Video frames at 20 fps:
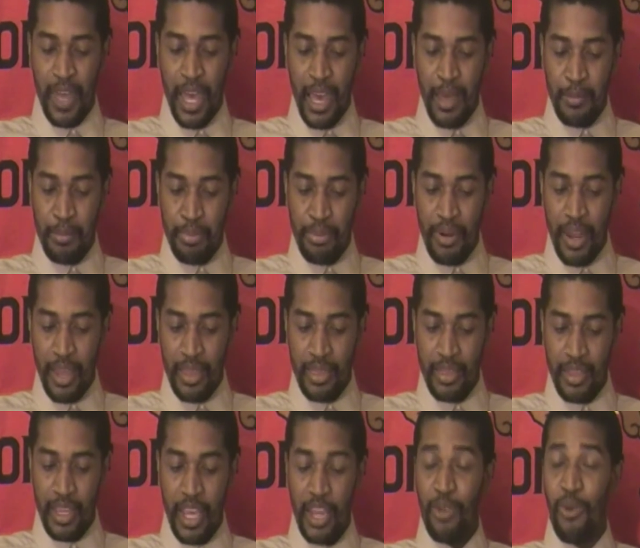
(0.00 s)
and
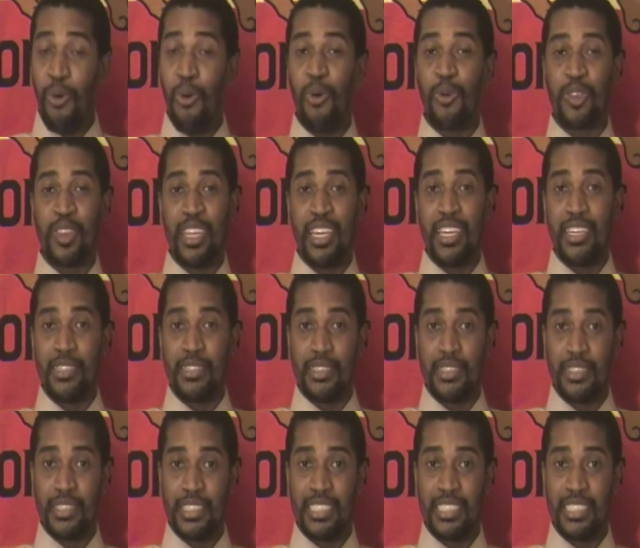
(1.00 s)
breath and all things,